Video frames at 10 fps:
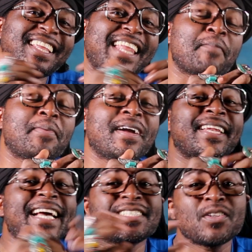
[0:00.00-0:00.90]
that like
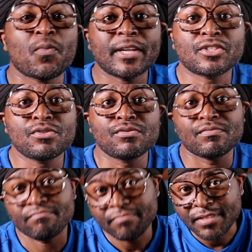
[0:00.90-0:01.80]
button. That's a way to
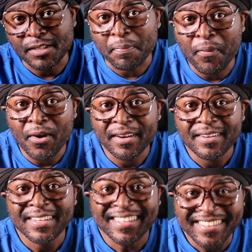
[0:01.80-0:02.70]
support
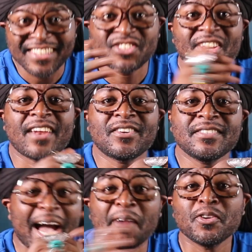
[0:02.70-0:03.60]
the
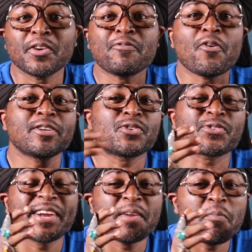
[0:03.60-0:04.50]
channel. I'm looking forward to
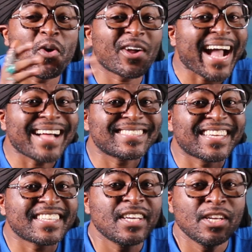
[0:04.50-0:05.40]
creating more
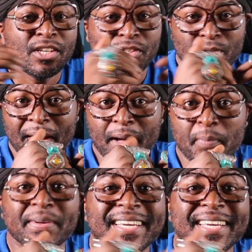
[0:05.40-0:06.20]
content to help